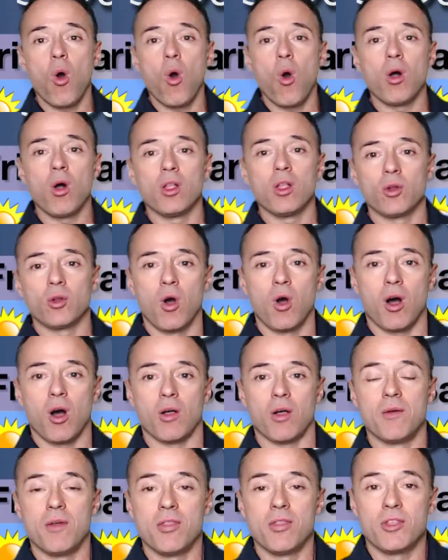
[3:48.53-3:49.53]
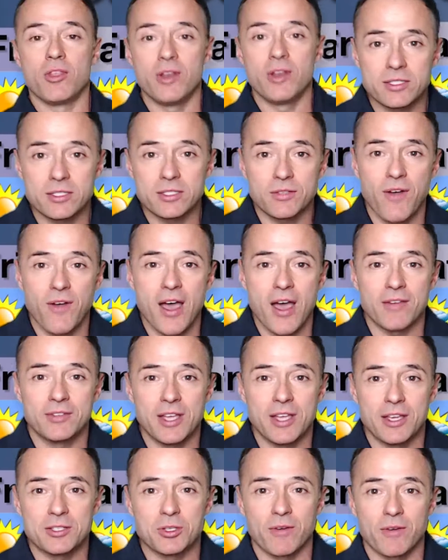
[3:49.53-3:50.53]
all in all, the next five
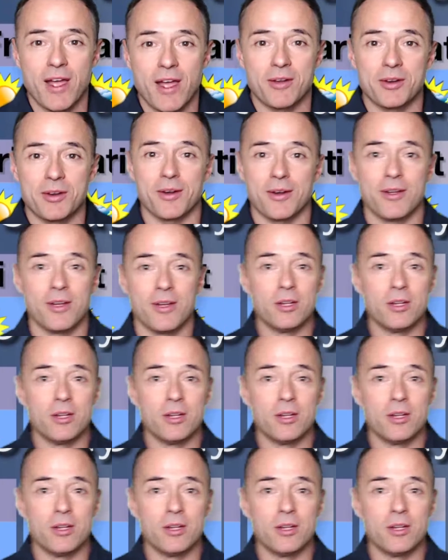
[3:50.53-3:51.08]
days around here,